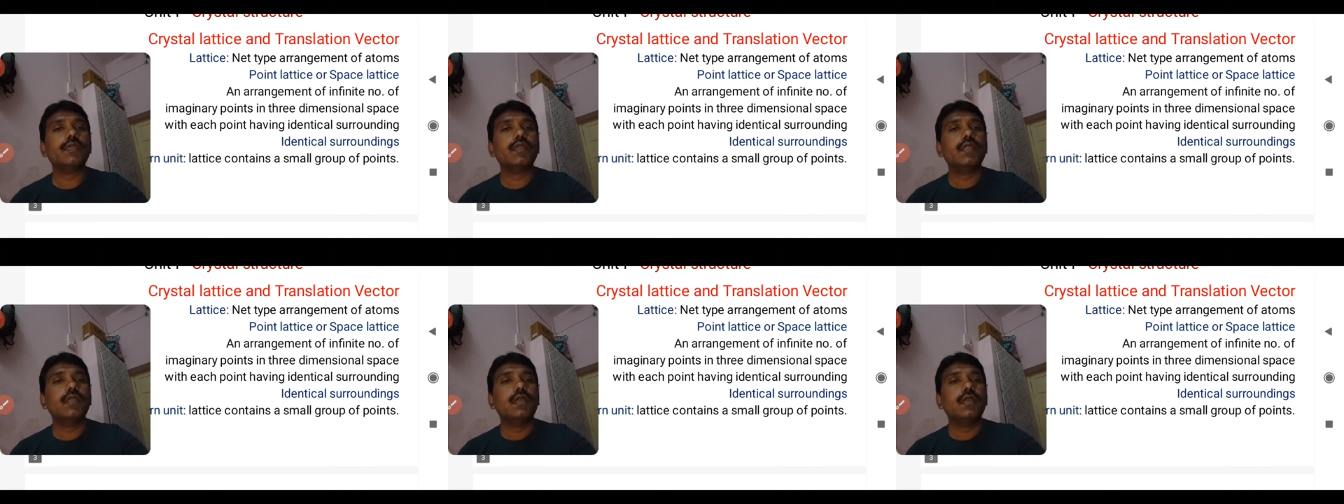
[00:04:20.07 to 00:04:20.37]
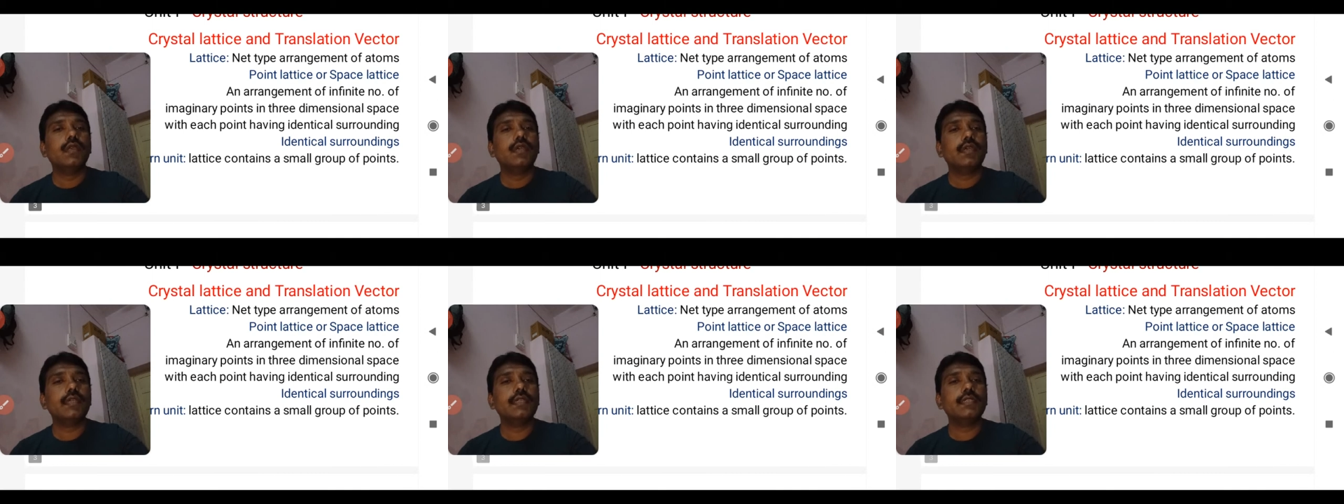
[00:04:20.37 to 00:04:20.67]

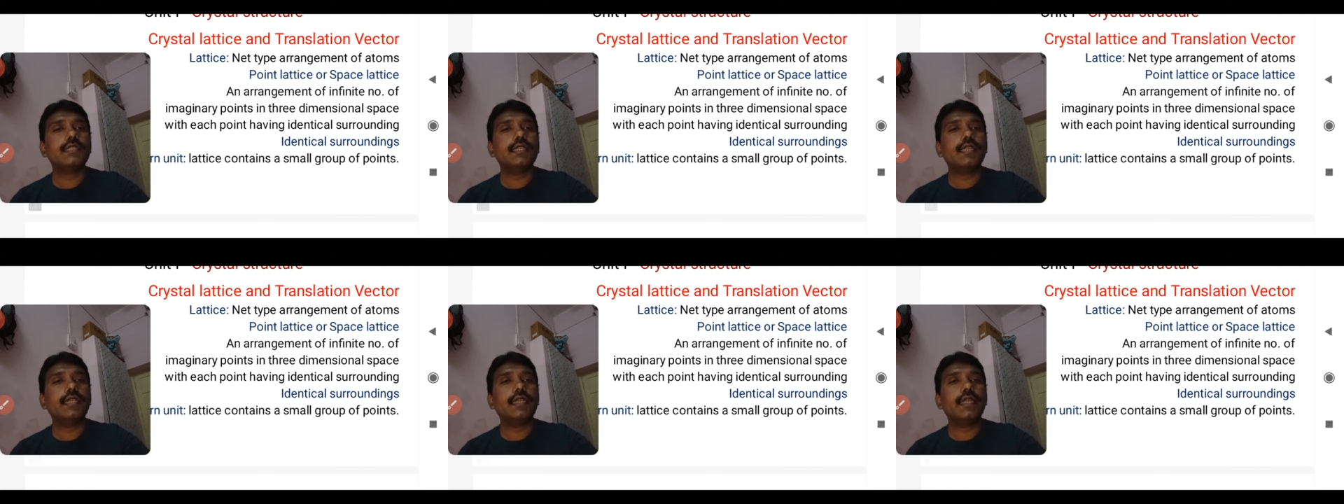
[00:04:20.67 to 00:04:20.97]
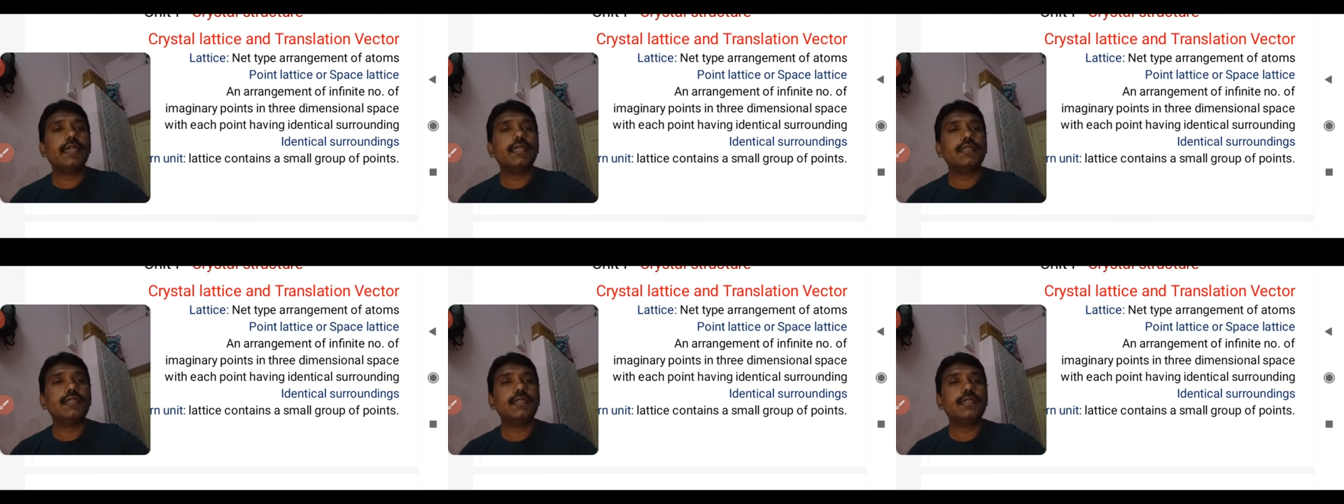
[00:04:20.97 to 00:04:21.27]
crystal
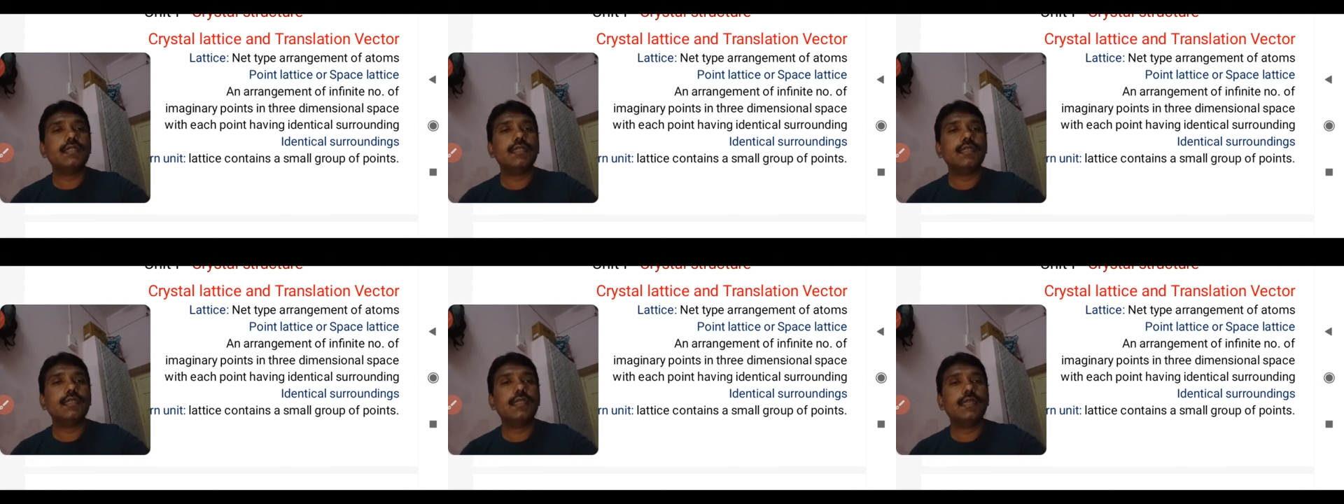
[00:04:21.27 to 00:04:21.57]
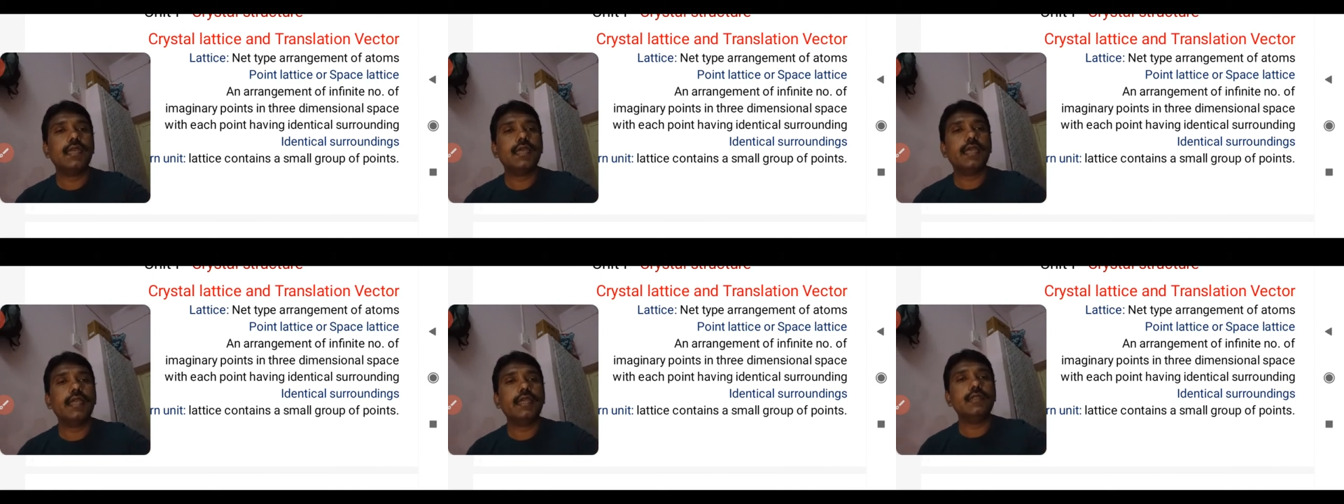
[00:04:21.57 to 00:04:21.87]
lattice
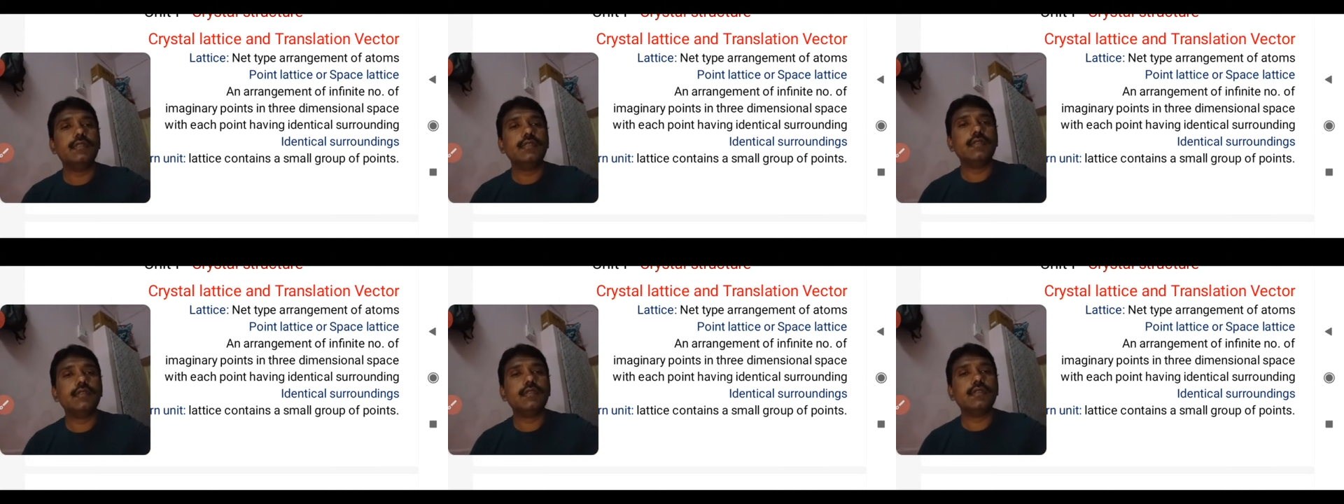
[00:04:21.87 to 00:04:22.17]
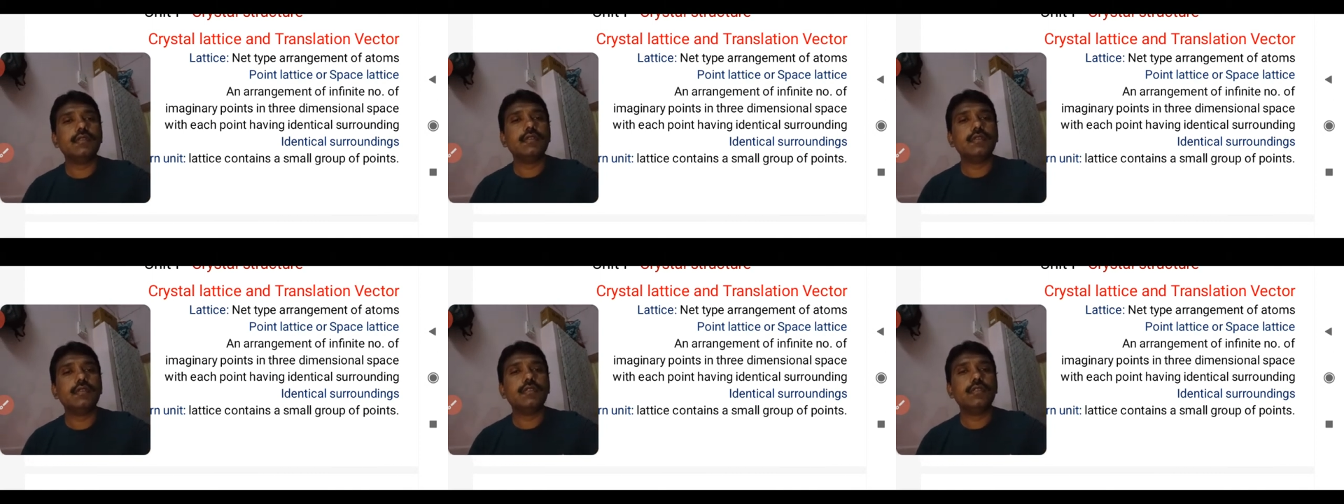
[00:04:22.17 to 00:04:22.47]
and
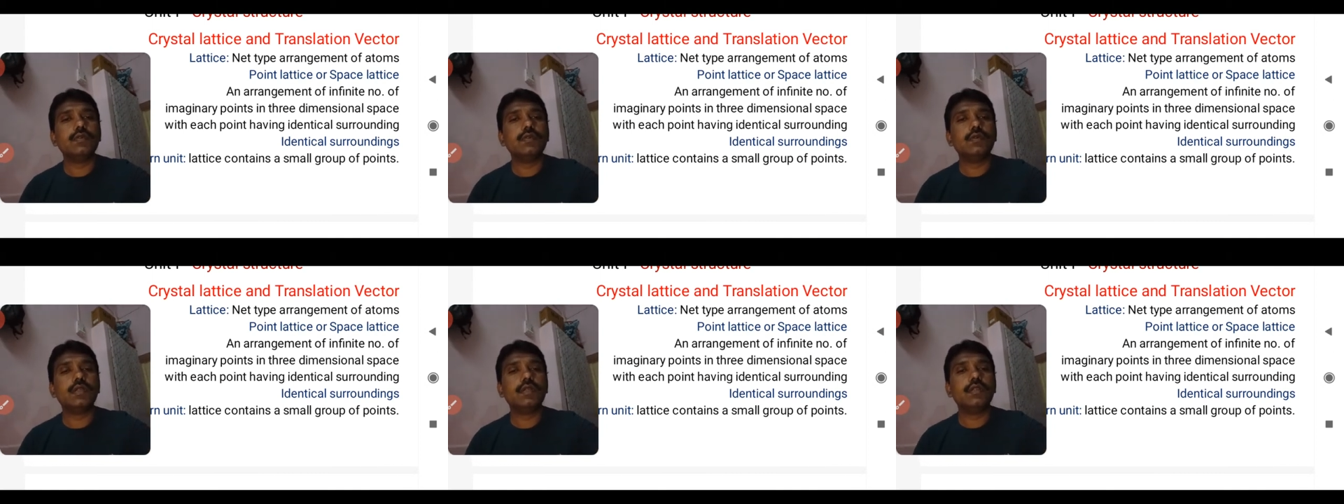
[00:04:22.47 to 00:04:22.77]
your